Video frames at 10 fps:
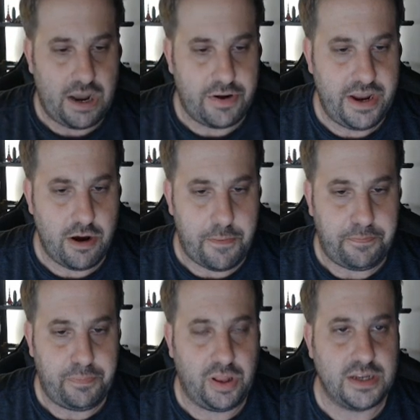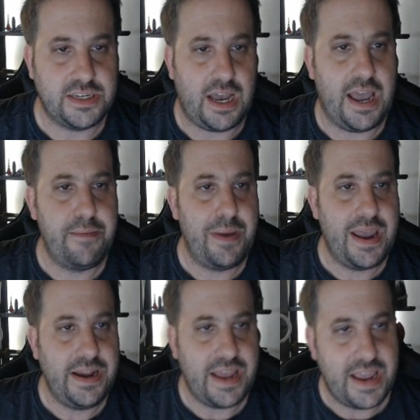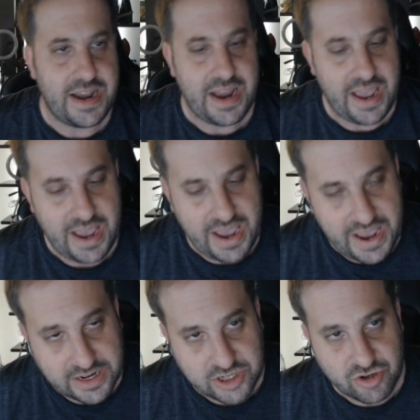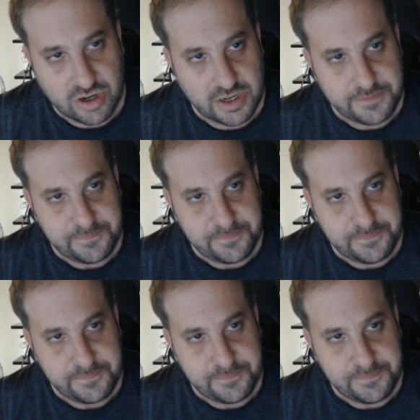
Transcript: here. Plus, I made an extra